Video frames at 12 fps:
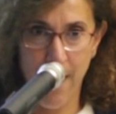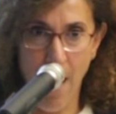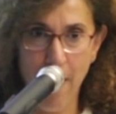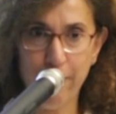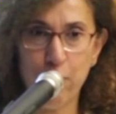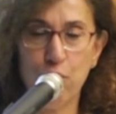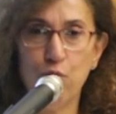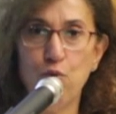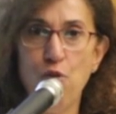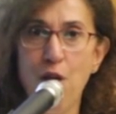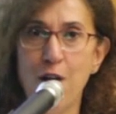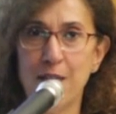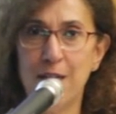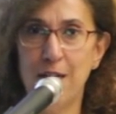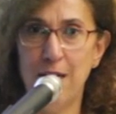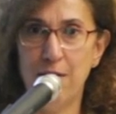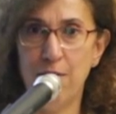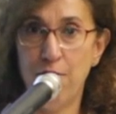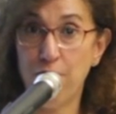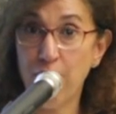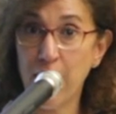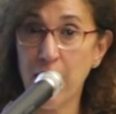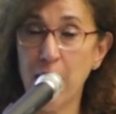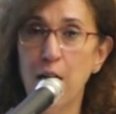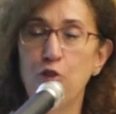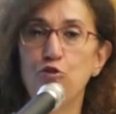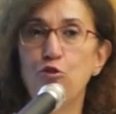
after 2003